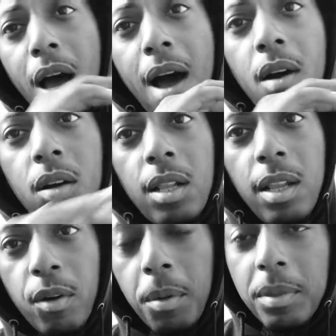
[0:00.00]
I'll
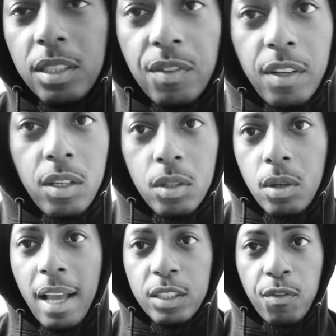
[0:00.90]
clear up this
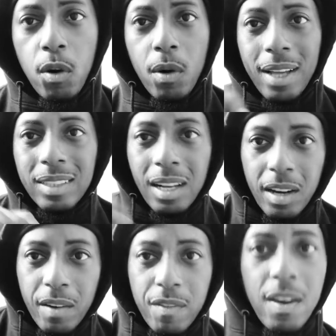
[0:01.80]
video as far as
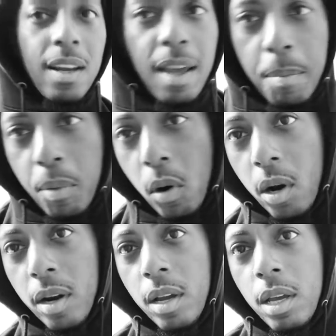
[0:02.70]
clarifying that
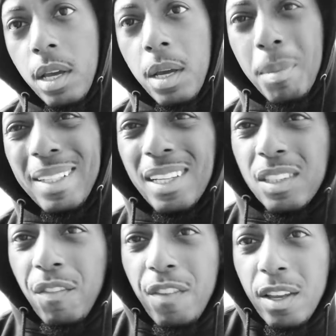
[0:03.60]
part. But
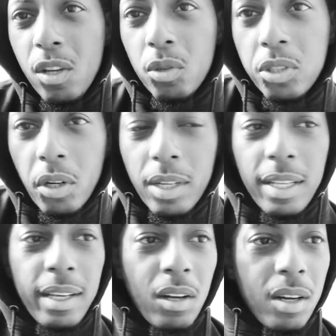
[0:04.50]
there's a video
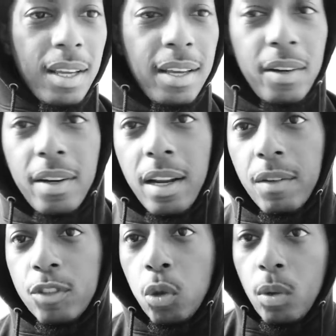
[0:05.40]
circulating on the internet
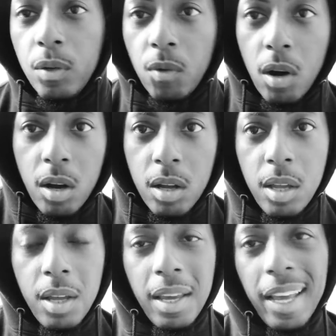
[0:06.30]
of Tootie
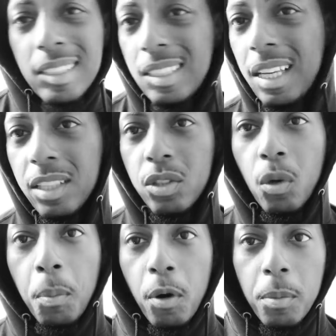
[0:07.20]
Raww
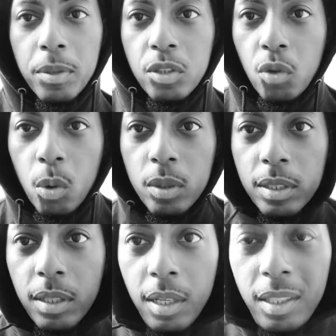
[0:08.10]
educational purpose
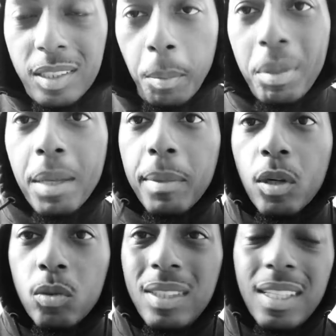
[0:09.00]
throwing
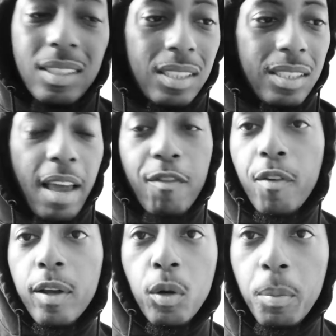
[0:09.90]
subliminal this is
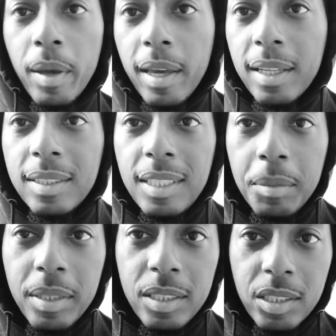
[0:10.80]
Alfredo Bang and
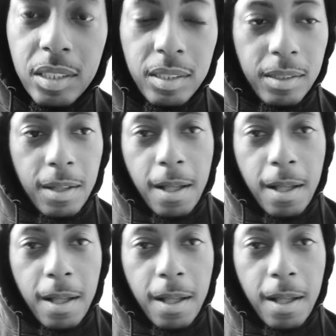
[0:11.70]
TBG.